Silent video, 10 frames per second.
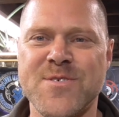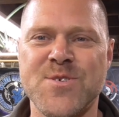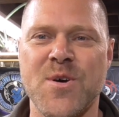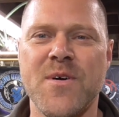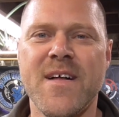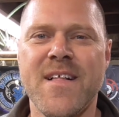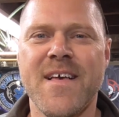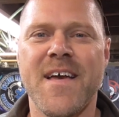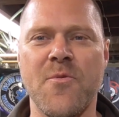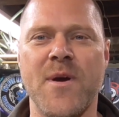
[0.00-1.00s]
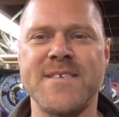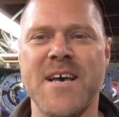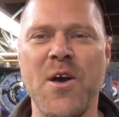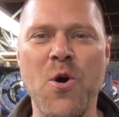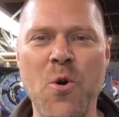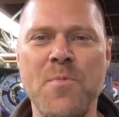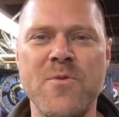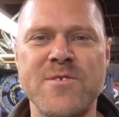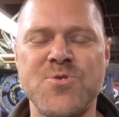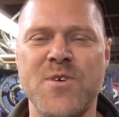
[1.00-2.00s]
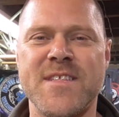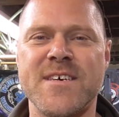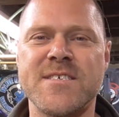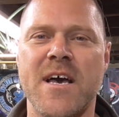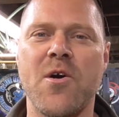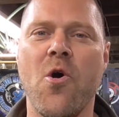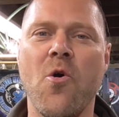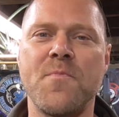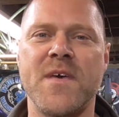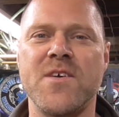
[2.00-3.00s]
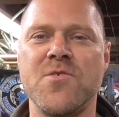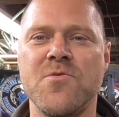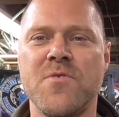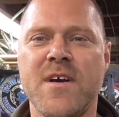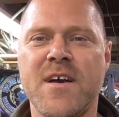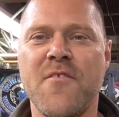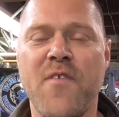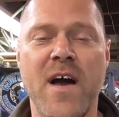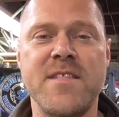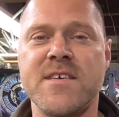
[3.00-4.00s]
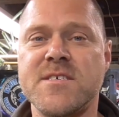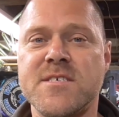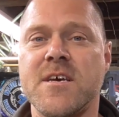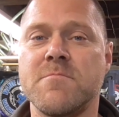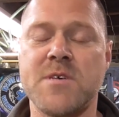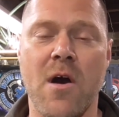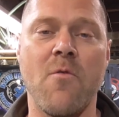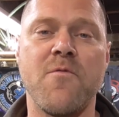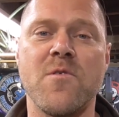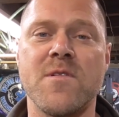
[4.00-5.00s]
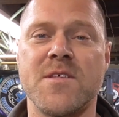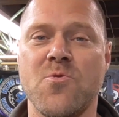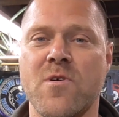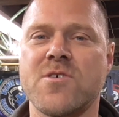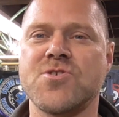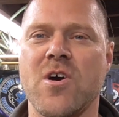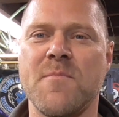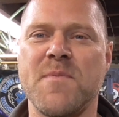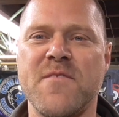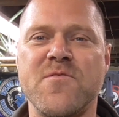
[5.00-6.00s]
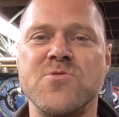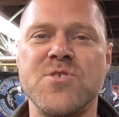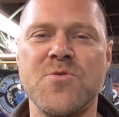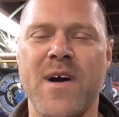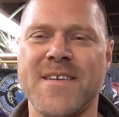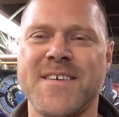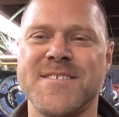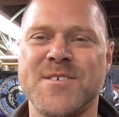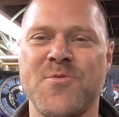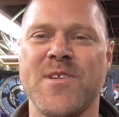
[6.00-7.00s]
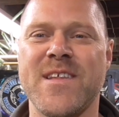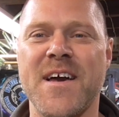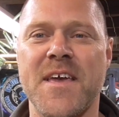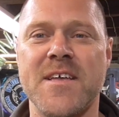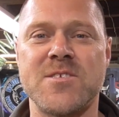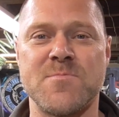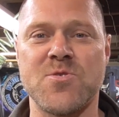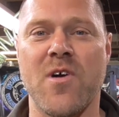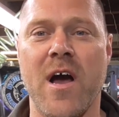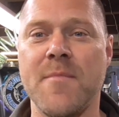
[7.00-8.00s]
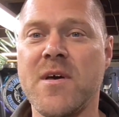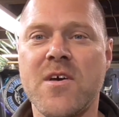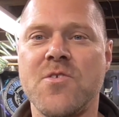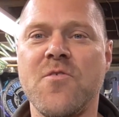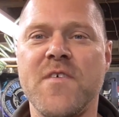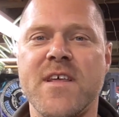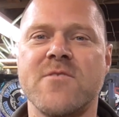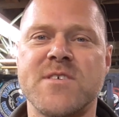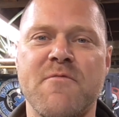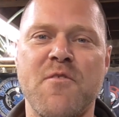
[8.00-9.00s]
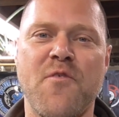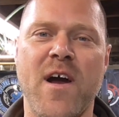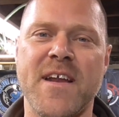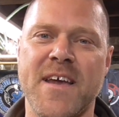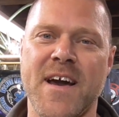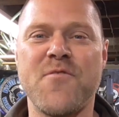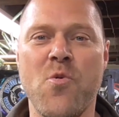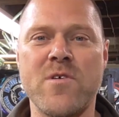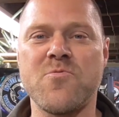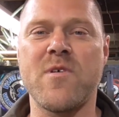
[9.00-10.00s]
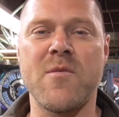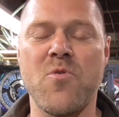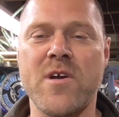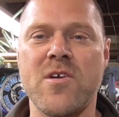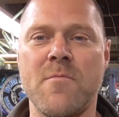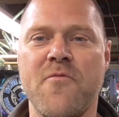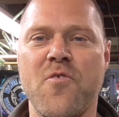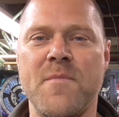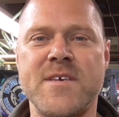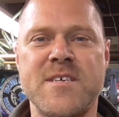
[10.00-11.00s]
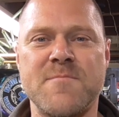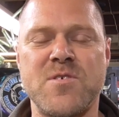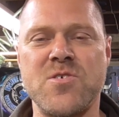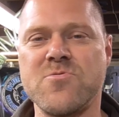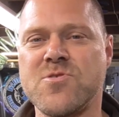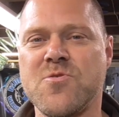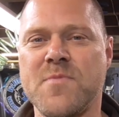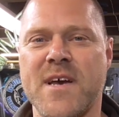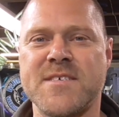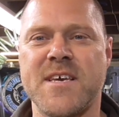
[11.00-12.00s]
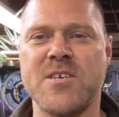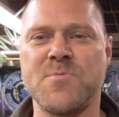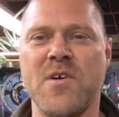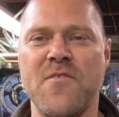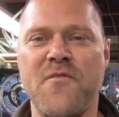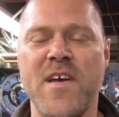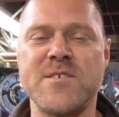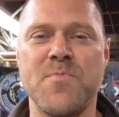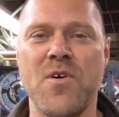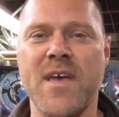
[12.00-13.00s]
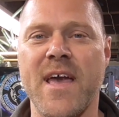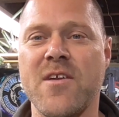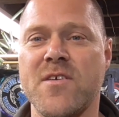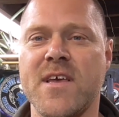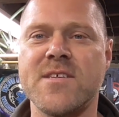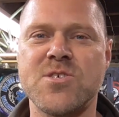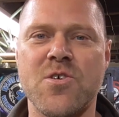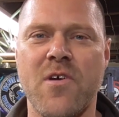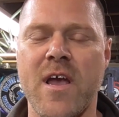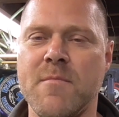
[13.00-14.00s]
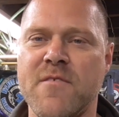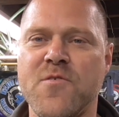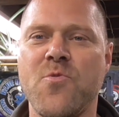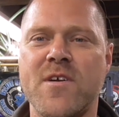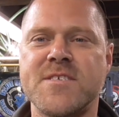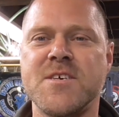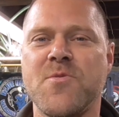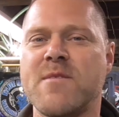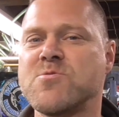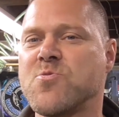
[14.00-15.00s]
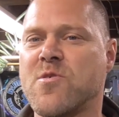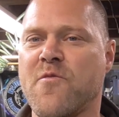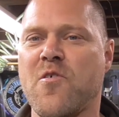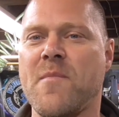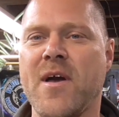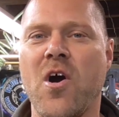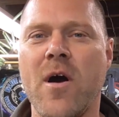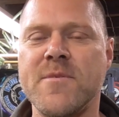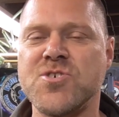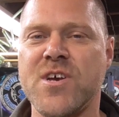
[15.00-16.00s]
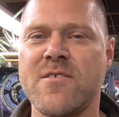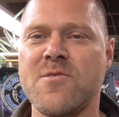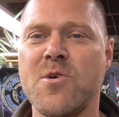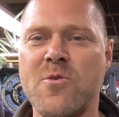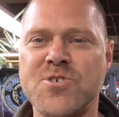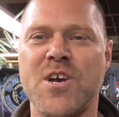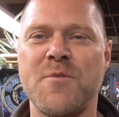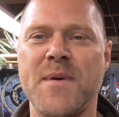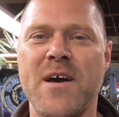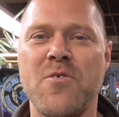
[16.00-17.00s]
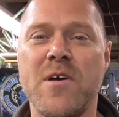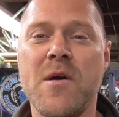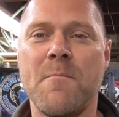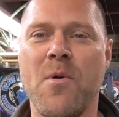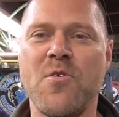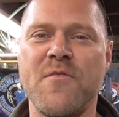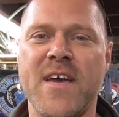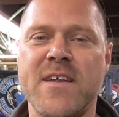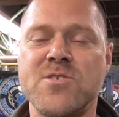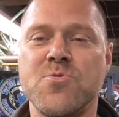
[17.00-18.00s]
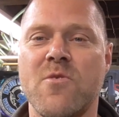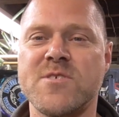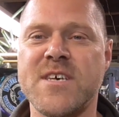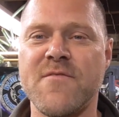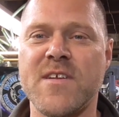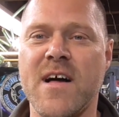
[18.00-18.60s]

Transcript: So anyways, I hope you enjoyed this. I hope that you find these tips helpful in the workshop. And if you do, I'd consider a like and subscribe. New videos every Friday. If you wonder what I'm working on before it makes it up to YouTube, you guys can catch me on Facebook and on Instagram. And if you want to see what I'm doing over on my hobby channel, go check me out, Motivated207.